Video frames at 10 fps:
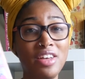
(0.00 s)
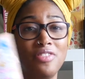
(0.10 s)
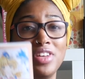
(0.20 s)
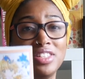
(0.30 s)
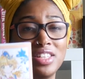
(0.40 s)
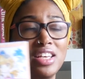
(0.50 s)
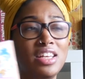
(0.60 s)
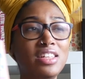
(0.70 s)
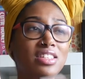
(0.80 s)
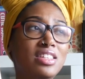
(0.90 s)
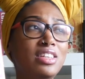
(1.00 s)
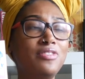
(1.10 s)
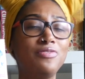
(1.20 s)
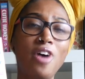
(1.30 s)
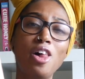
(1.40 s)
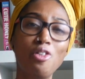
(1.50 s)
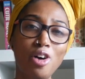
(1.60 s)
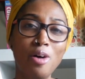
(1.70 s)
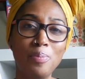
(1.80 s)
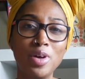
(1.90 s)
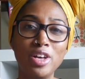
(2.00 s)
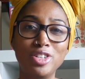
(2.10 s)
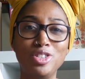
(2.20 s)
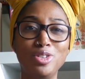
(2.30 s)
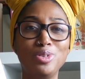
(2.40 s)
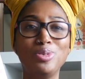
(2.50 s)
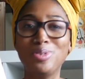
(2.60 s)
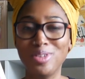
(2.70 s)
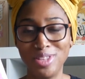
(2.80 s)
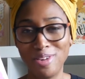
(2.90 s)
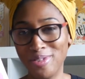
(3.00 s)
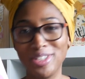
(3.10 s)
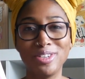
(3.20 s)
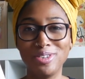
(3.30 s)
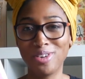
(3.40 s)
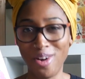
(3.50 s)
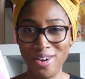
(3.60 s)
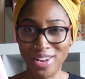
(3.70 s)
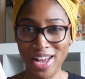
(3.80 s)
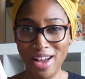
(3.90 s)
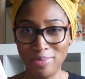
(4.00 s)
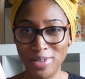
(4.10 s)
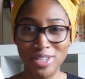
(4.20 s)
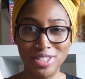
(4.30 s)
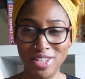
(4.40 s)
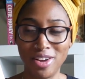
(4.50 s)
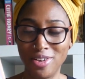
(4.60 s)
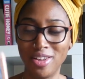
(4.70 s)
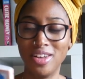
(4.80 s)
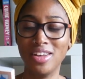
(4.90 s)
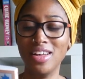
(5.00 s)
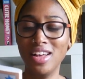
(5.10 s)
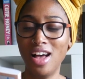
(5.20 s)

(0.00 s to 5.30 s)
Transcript: This is the follow-up to the original Cardcaptor Sakura.